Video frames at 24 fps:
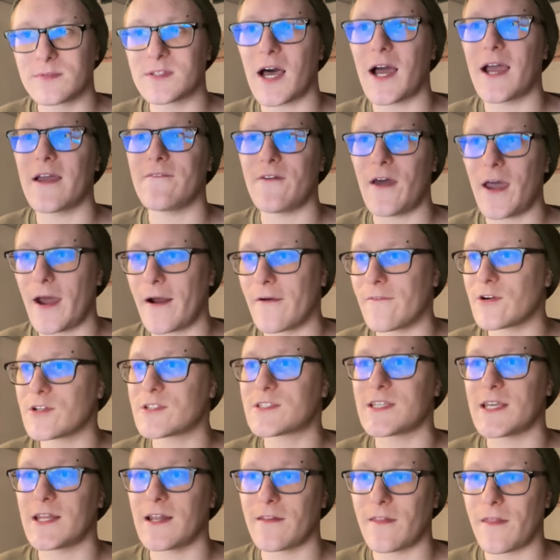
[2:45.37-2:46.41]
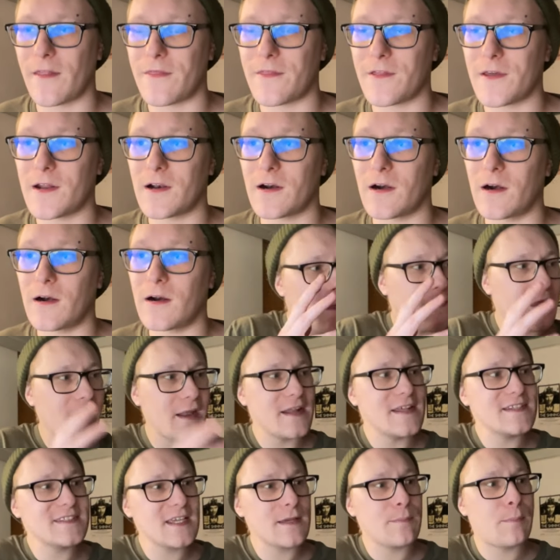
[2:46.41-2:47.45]
I have ever seen in the theater. That
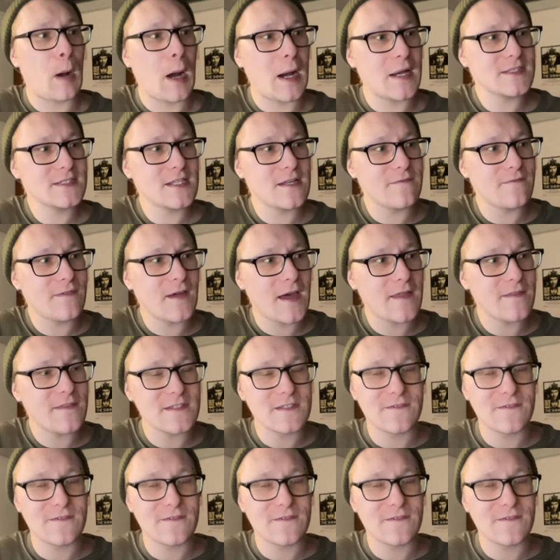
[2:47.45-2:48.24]
is a positive that this